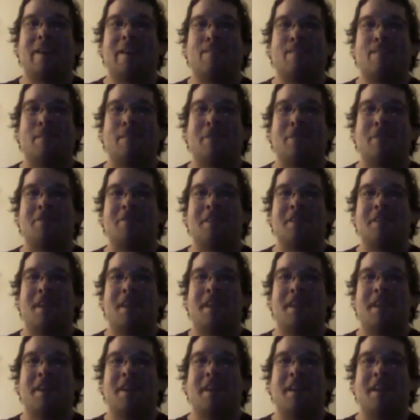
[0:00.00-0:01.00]
person
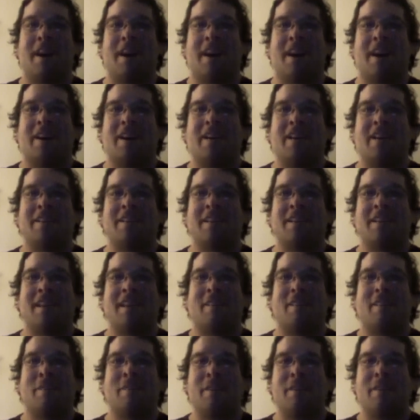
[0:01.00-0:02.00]
in the audience
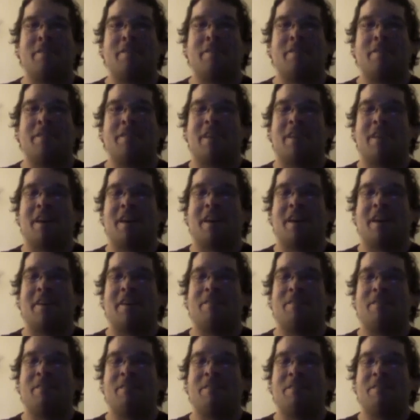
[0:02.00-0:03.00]
at one of
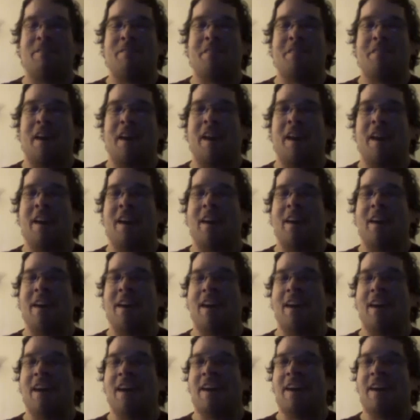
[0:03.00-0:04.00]
her skating
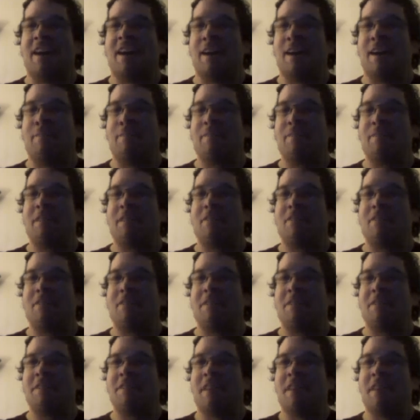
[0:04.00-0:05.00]

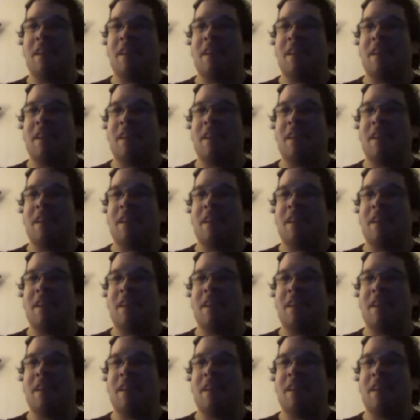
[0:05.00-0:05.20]
competitions